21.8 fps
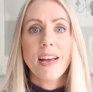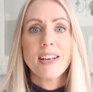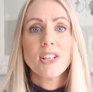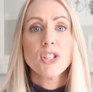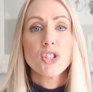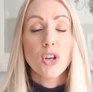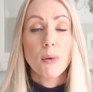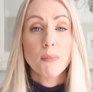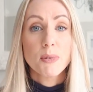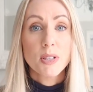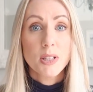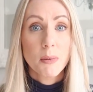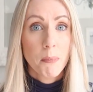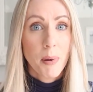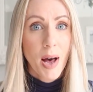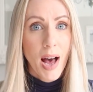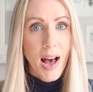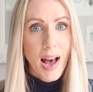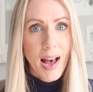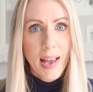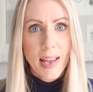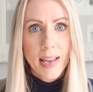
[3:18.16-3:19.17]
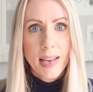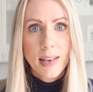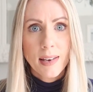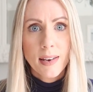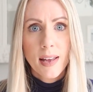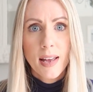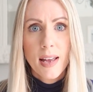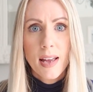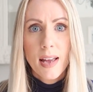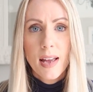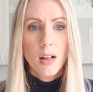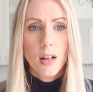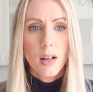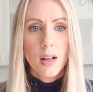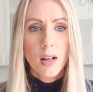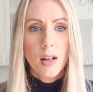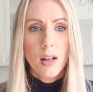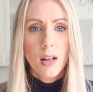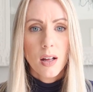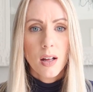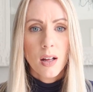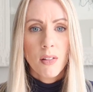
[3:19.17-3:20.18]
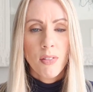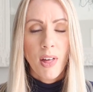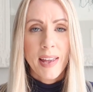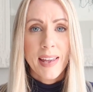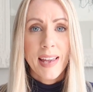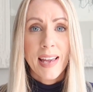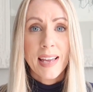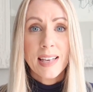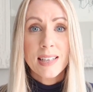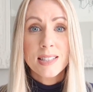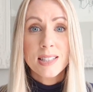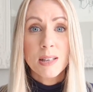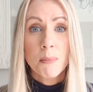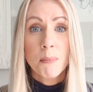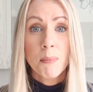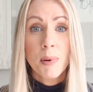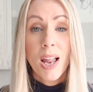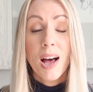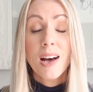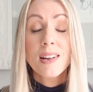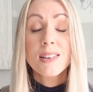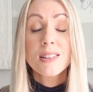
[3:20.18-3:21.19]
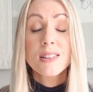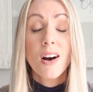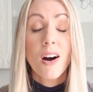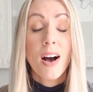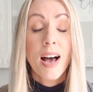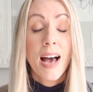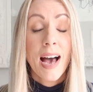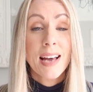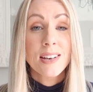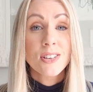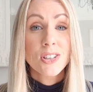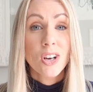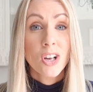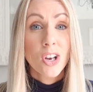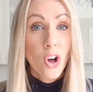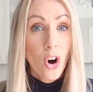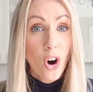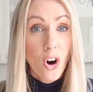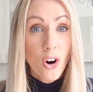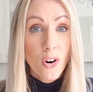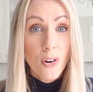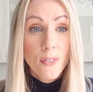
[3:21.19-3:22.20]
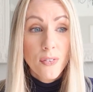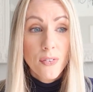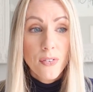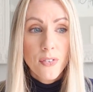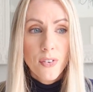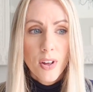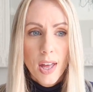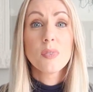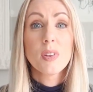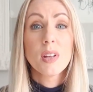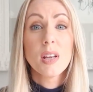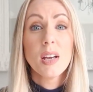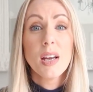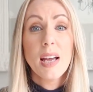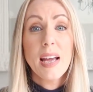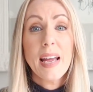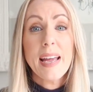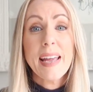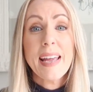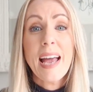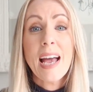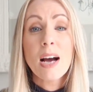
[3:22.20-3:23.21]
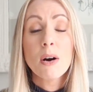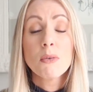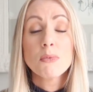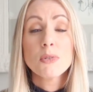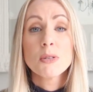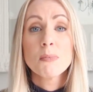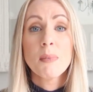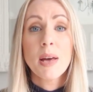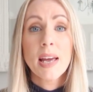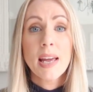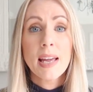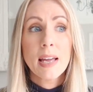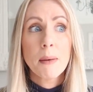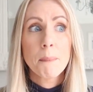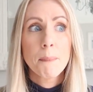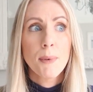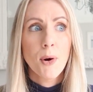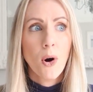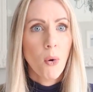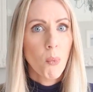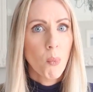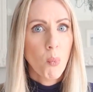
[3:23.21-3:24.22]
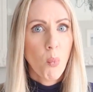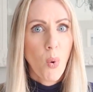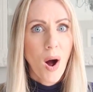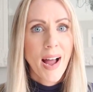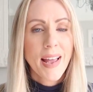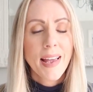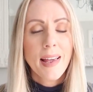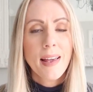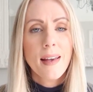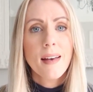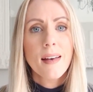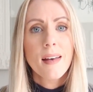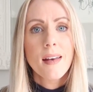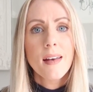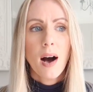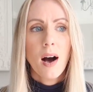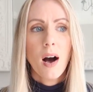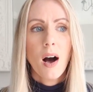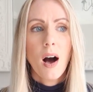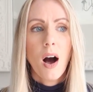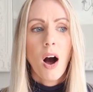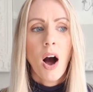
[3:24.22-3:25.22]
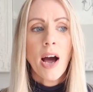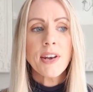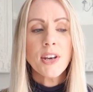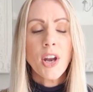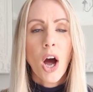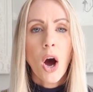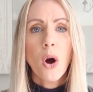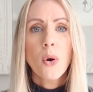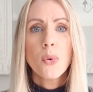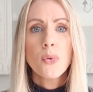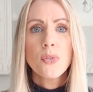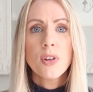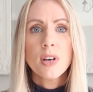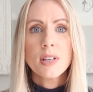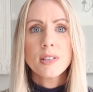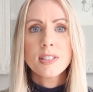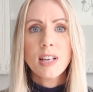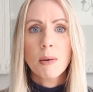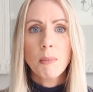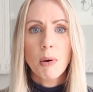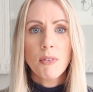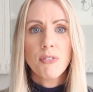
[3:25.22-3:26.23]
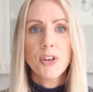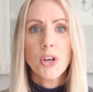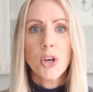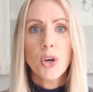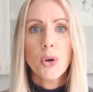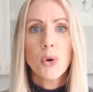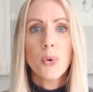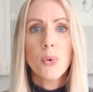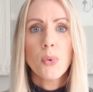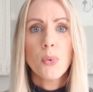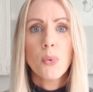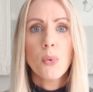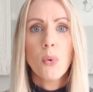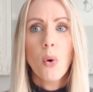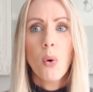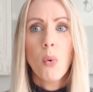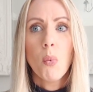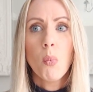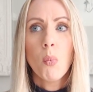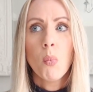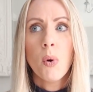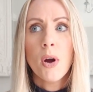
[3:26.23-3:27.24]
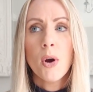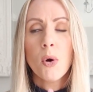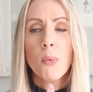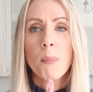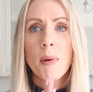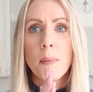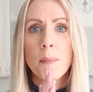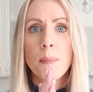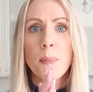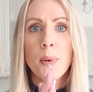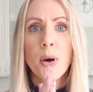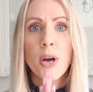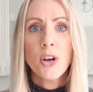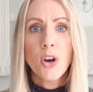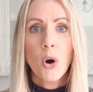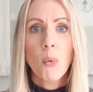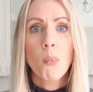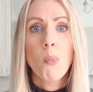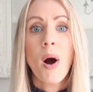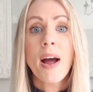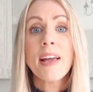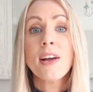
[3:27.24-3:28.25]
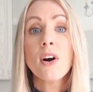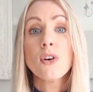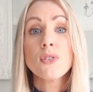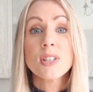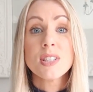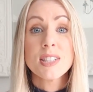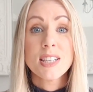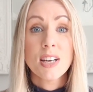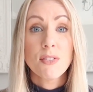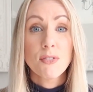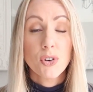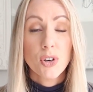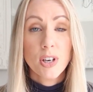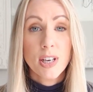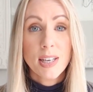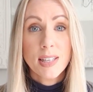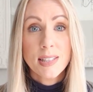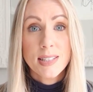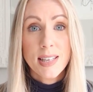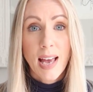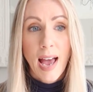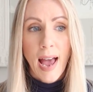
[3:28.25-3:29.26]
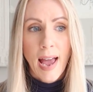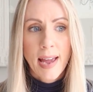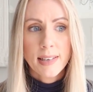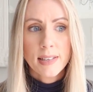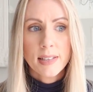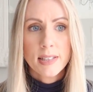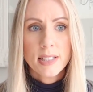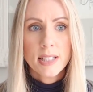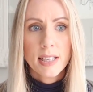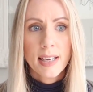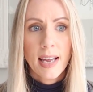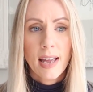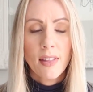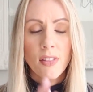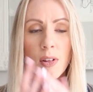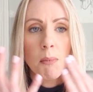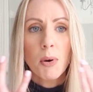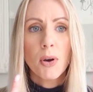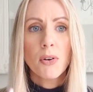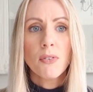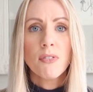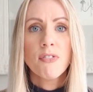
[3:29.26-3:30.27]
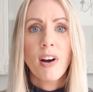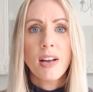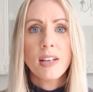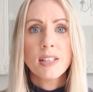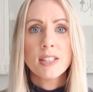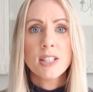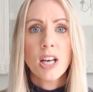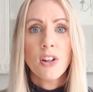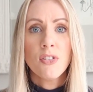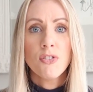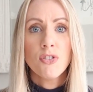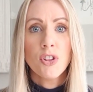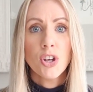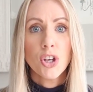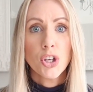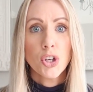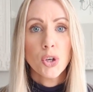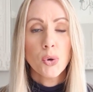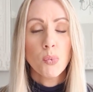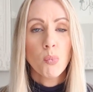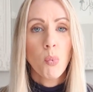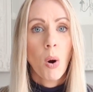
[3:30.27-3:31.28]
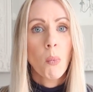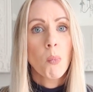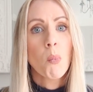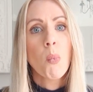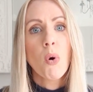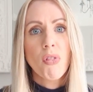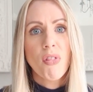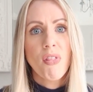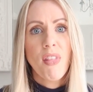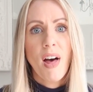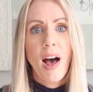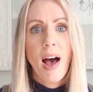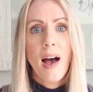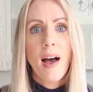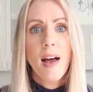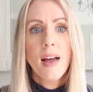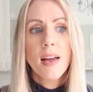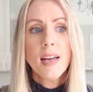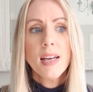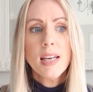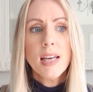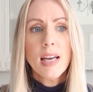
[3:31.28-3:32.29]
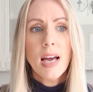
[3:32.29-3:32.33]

They stopped the pain. They eased the blood that I had a lot of. It helped me put on weight, but I know that some of you will be putting on weight on steroids and getting the moon face, and that you won't want that.